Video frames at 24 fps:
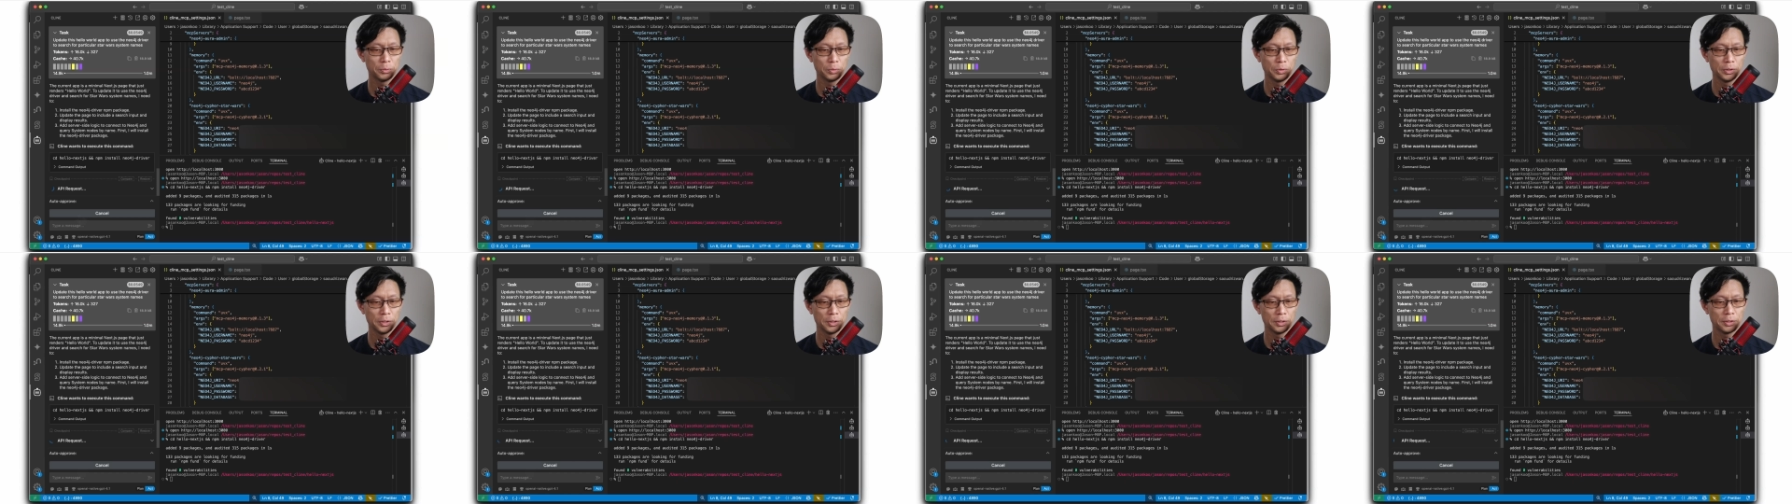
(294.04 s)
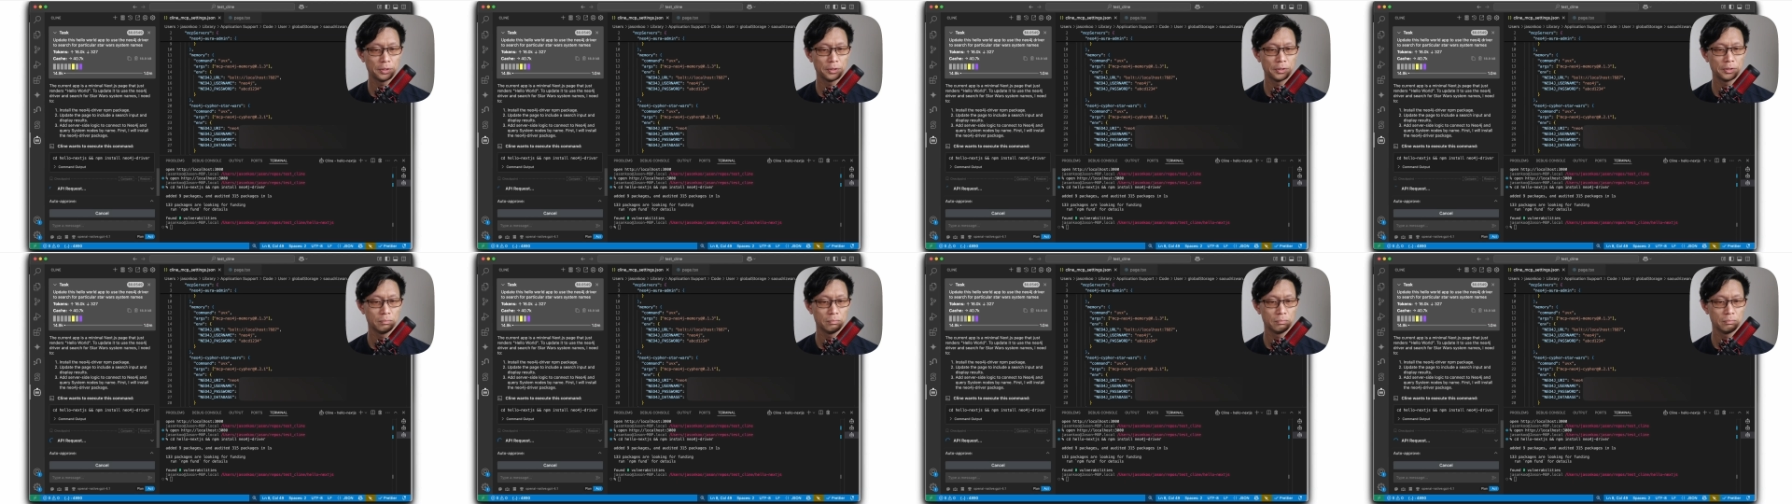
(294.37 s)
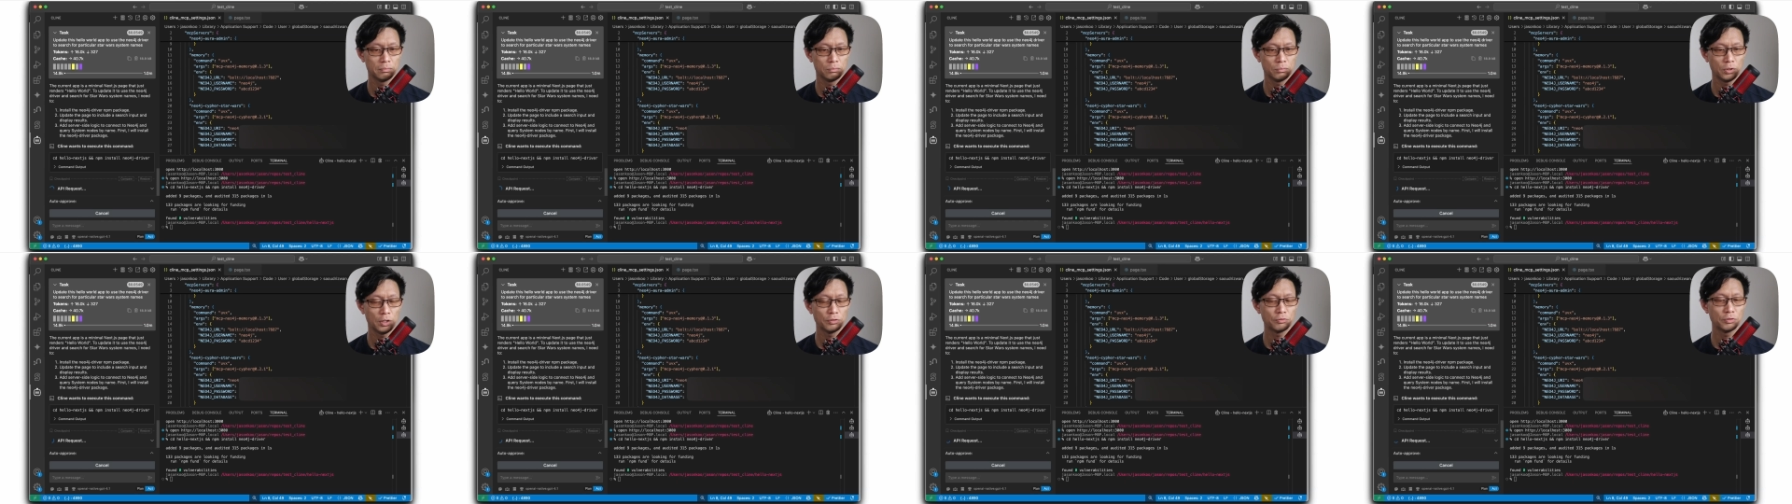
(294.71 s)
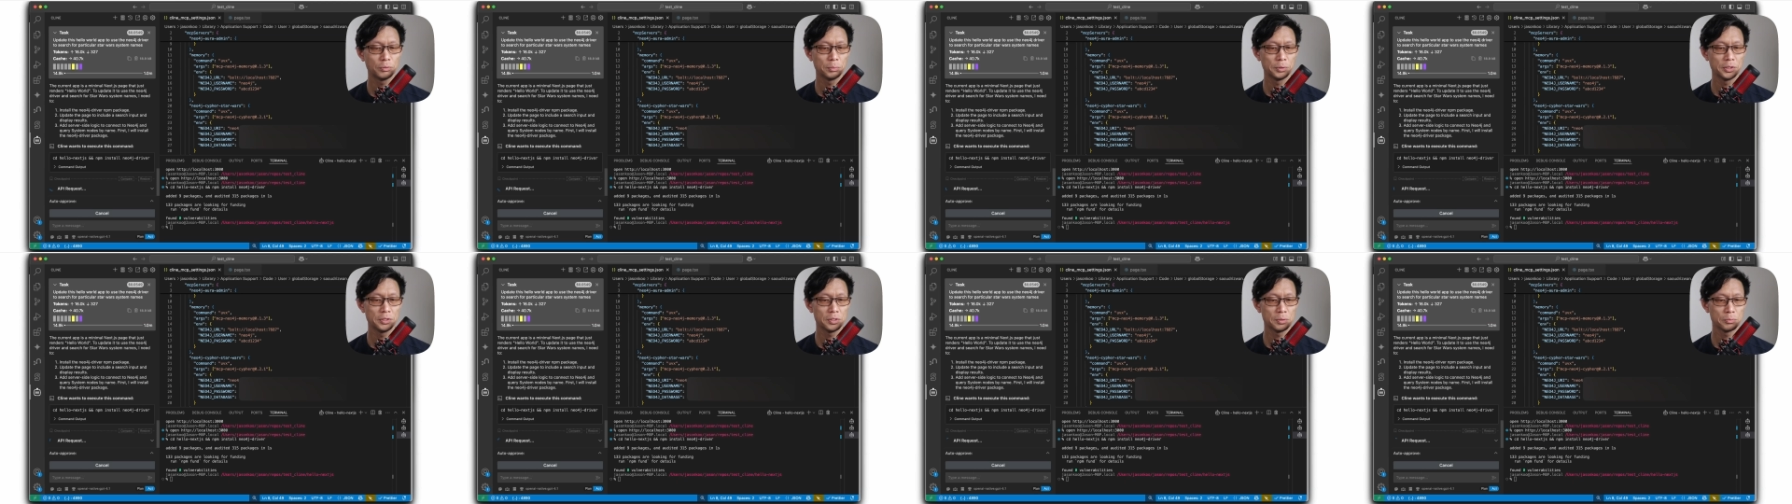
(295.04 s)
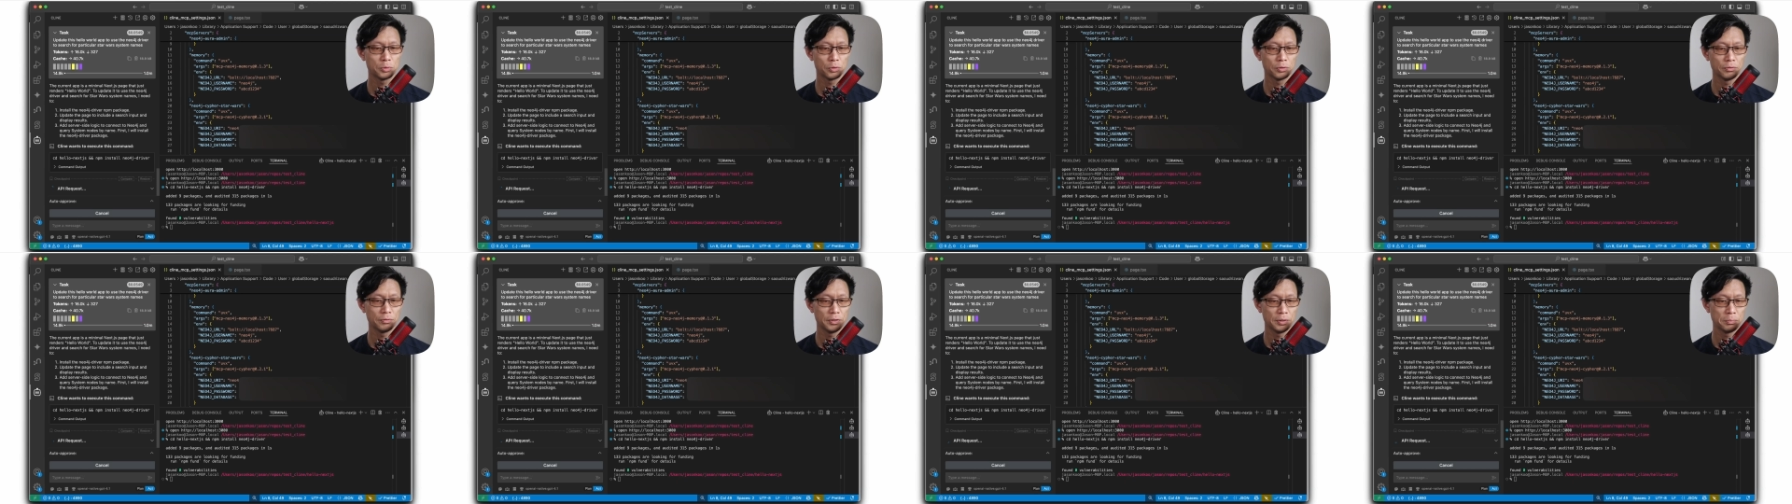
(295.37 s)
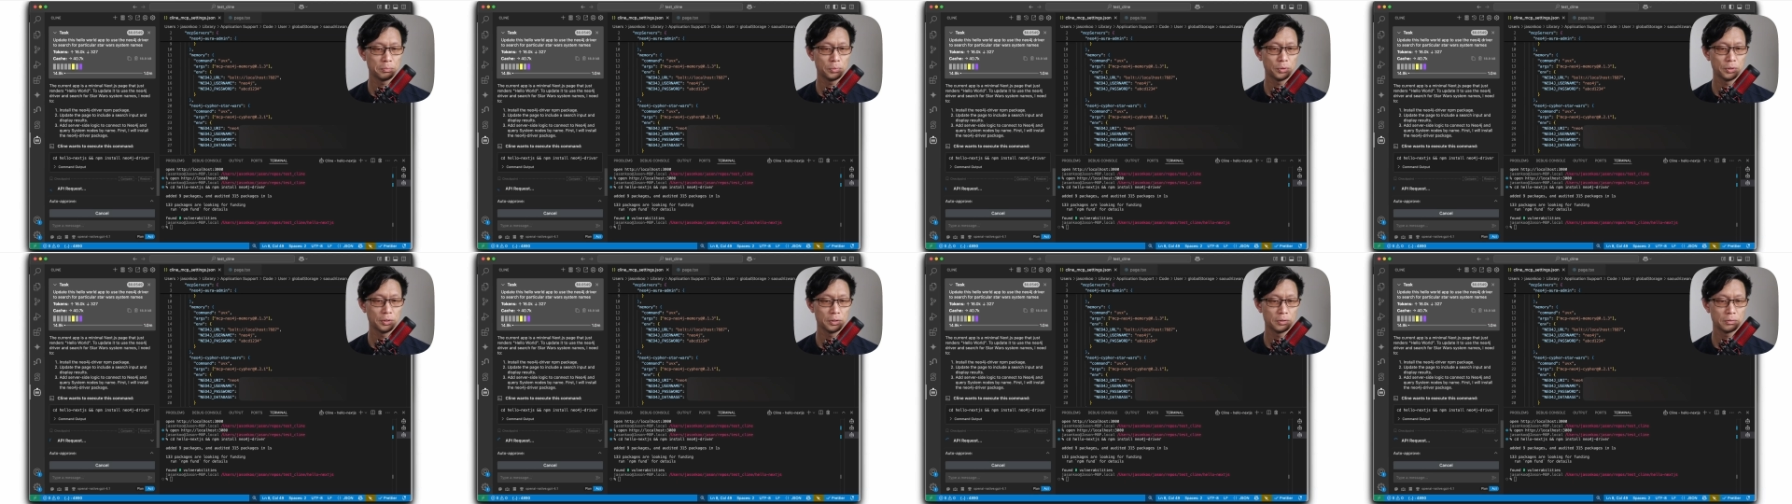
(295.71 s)
with preferably some sort of
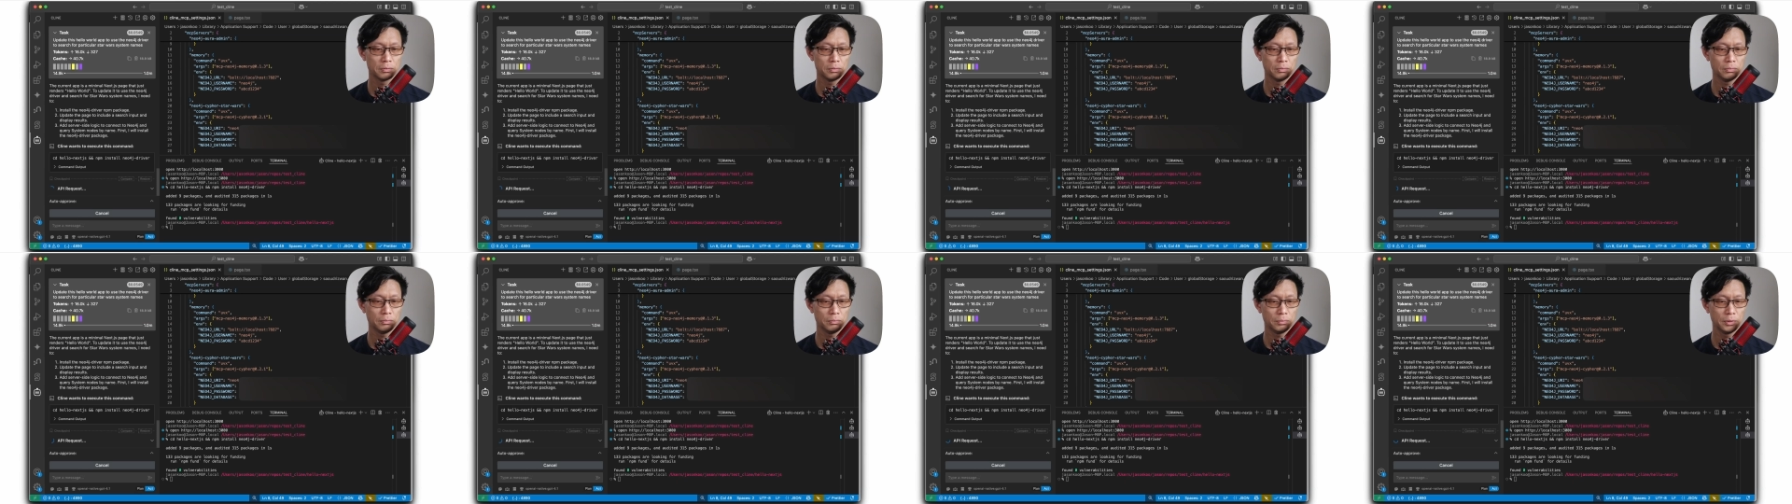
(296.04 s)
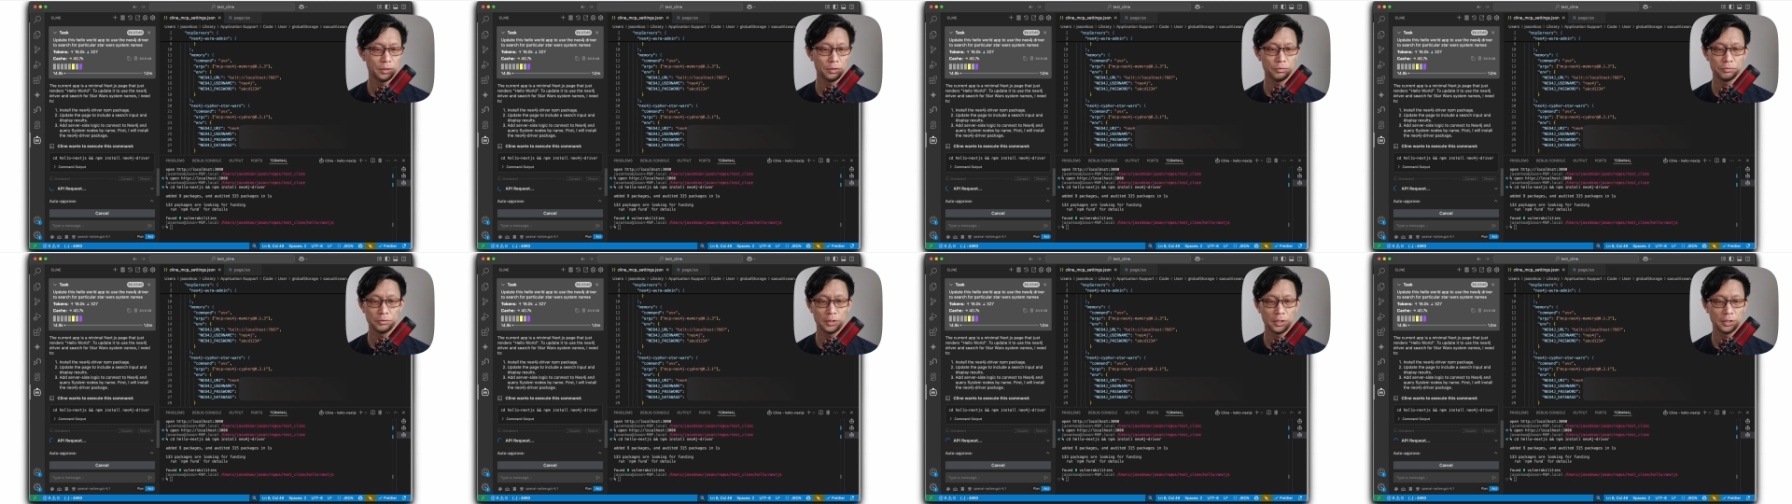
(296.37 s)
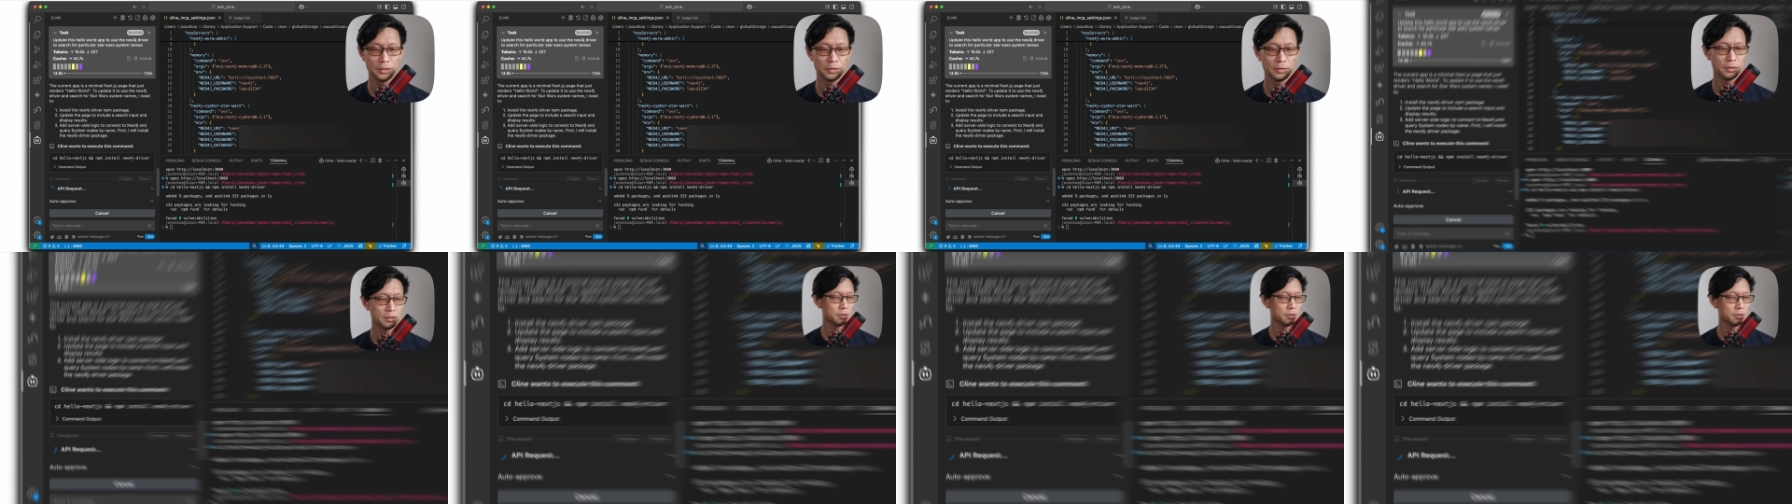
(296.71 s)
input, but if not,